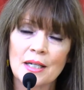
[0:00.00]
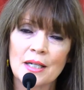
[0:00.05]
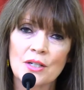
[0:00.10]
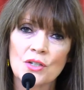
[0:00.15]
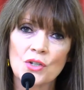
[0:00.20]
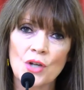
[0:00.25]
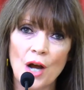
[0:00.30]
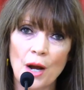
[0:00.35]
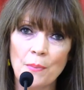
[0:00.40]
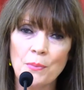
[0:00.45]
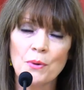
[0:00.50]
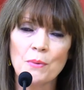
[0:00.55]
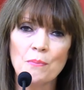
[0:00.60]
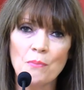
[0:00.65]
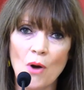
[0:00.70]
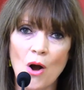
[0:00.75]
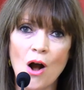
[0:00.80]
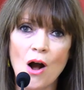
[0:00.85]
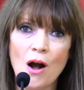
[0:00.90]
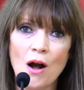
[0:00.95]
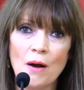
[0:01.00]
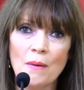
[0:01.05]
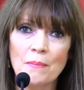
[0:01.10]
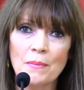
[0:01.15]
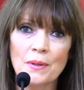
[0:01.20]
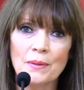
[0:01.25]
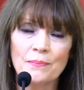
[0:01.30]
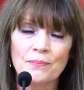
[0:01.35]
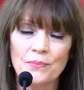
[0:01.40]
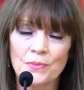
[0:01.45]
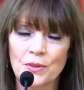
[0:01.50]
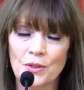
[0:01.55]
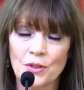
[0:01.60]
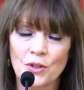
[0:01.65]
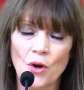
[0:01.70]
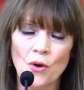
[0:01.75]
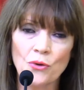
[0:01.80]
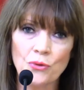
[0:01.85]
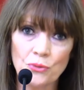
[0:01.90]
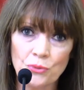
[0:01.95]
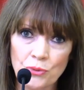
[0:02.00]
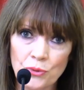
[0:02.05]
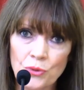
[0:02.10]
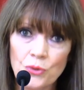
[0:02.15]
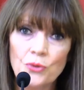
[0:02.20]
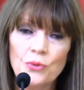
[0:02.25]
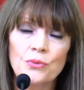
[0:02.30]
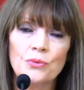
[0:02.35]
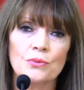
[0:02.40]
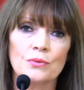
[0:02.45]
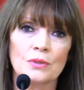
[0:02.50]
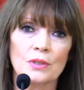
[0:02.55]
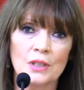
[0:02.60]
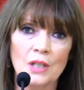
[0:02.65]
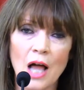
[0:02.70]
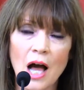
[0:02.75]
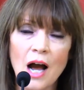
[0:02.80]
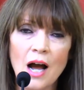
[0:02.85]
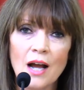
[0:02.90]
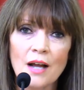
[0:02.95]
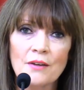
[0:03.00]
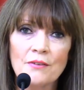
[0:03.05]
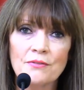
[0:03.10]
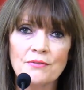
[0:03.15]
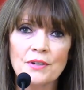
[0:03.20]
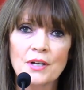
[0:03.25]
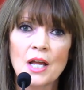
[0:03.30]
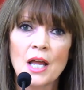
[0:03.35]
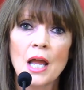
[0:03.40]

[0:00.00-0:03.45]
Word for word: to help her mom go through life.